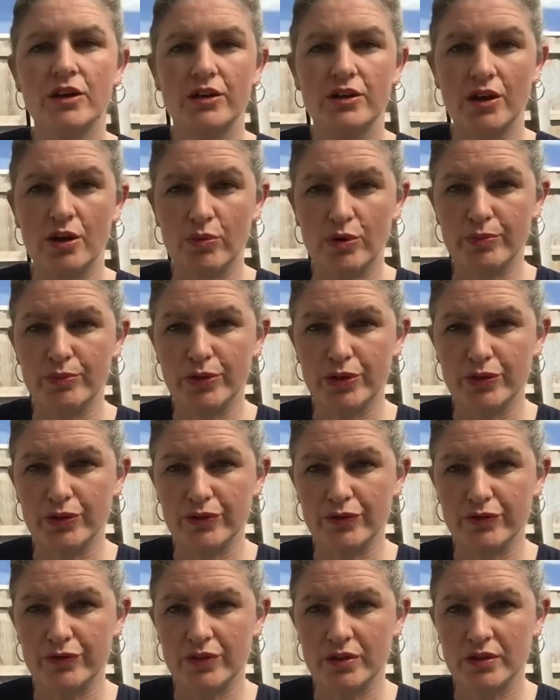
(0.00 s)
No one
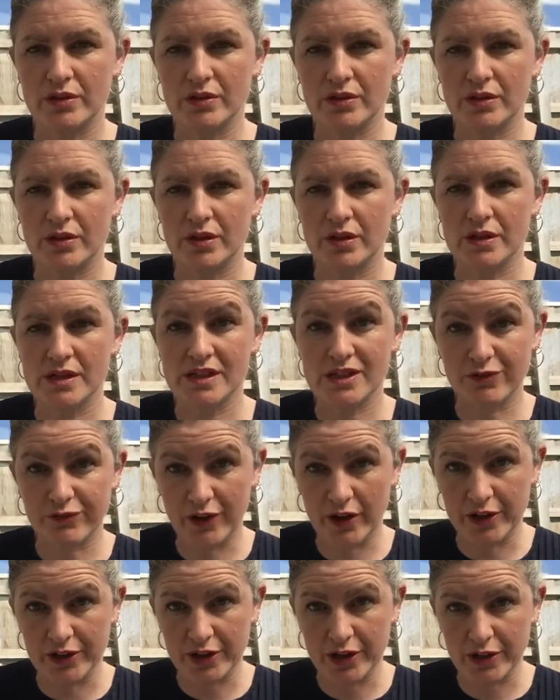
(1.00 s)
moved.
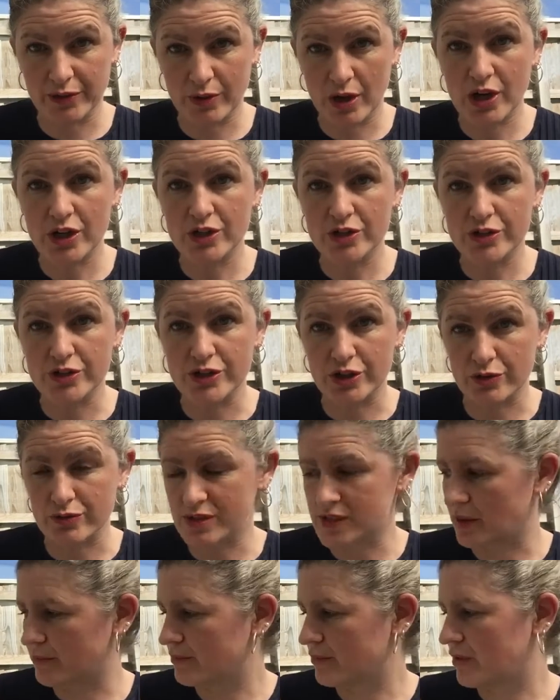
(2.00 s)
Stefano, do
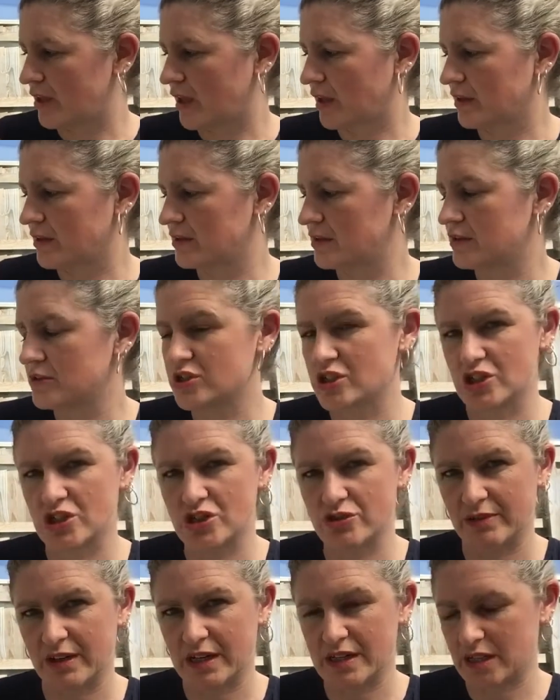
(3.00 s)
something, she
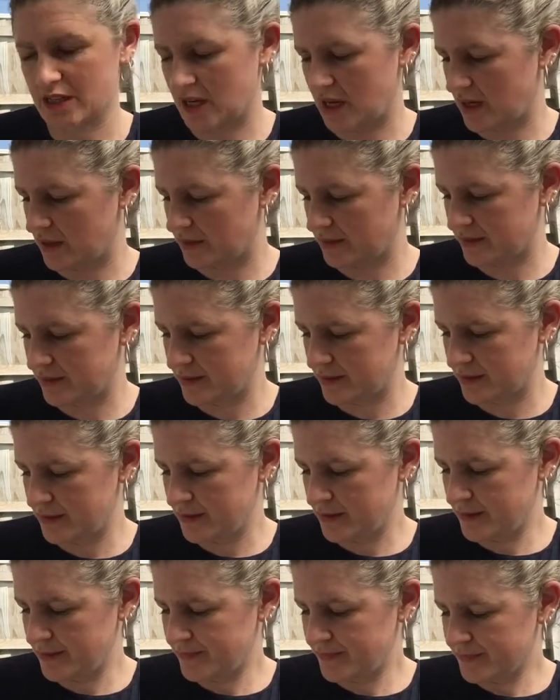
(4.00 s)
shrieked again.
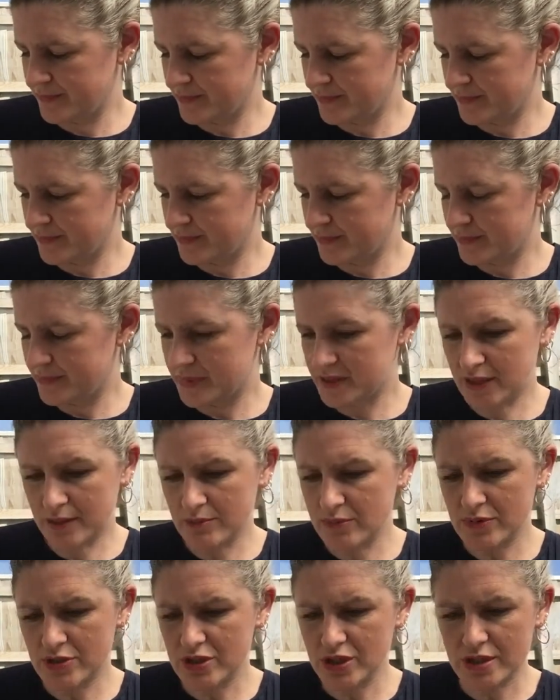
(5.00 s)
But
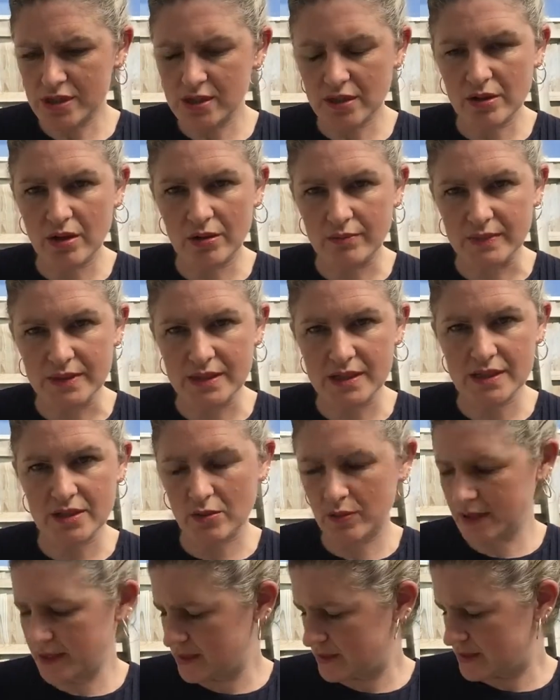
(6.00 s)
I'm just a common
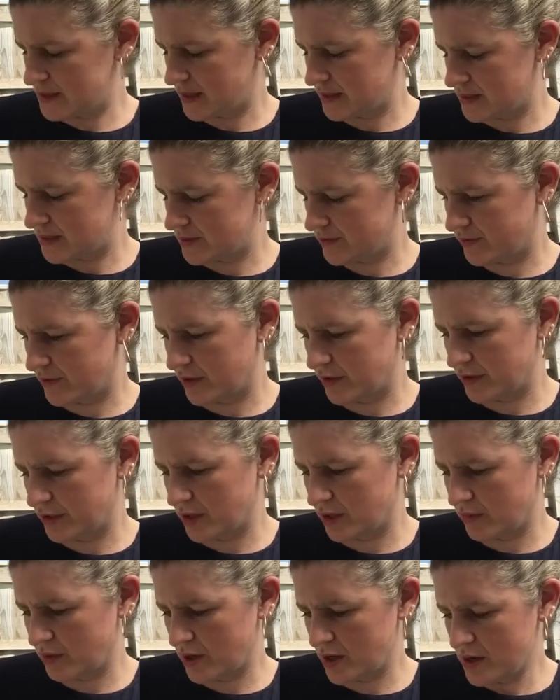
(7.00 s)
squid, said
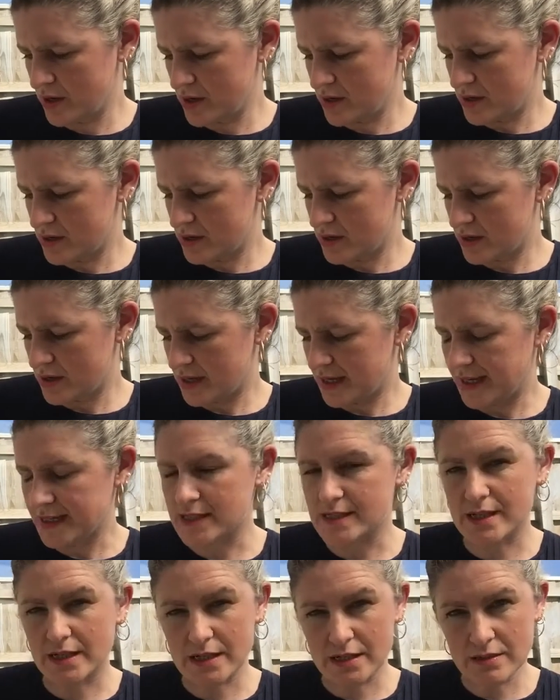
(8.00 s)
Stefano. It
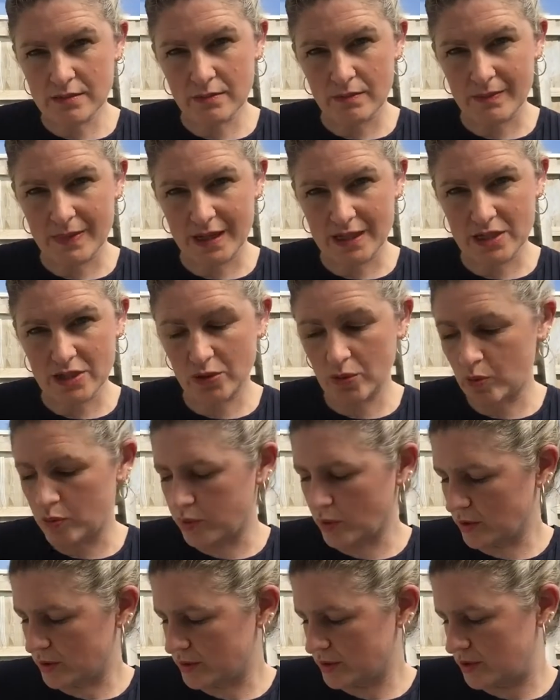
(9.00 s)
doesn't matter
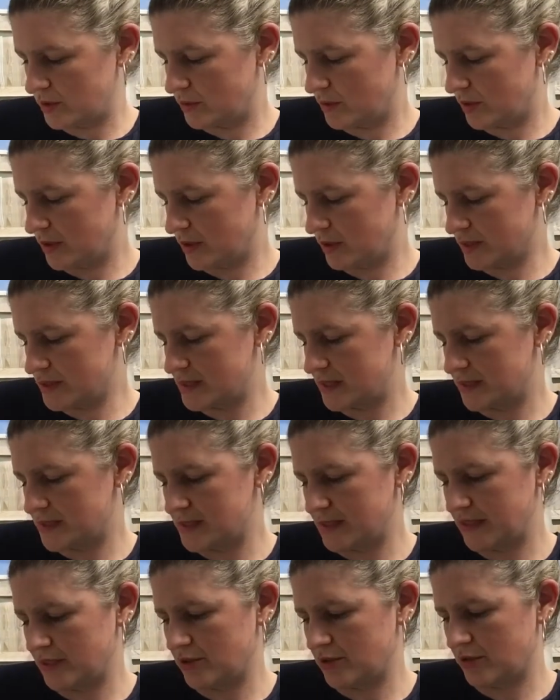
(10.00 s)
what you are, said
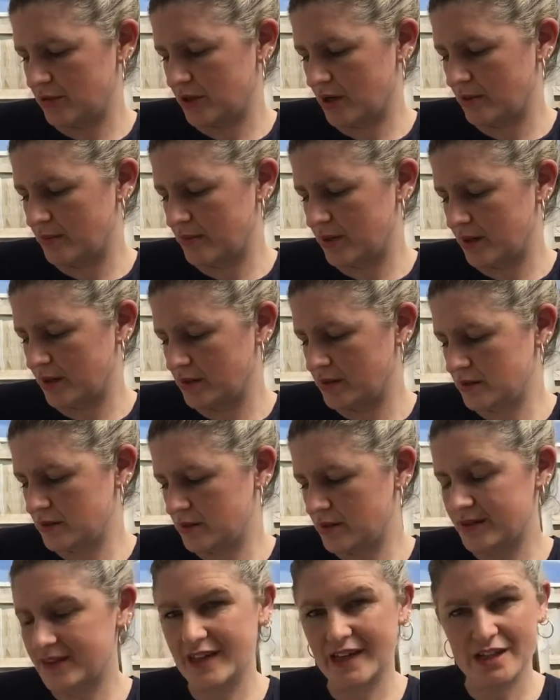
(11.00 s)
Sea Cucumber.
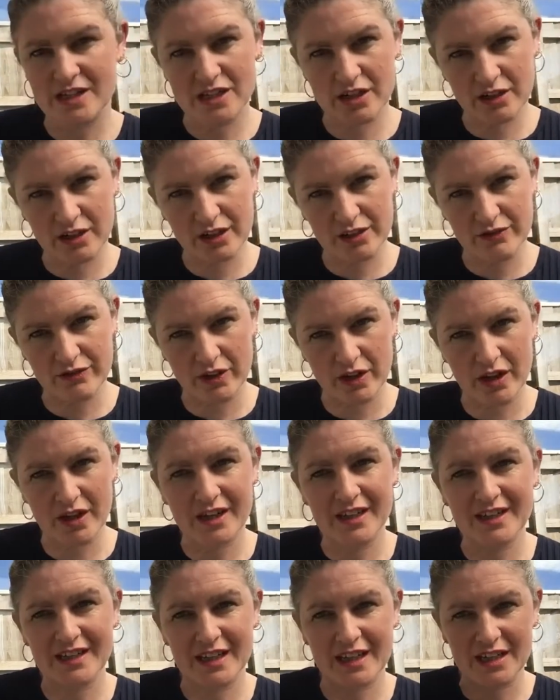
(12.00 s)
That diver
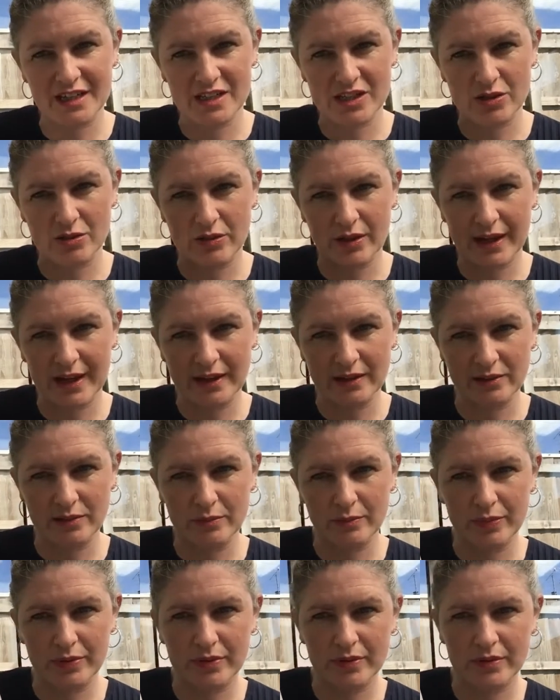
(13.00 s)
needs your help.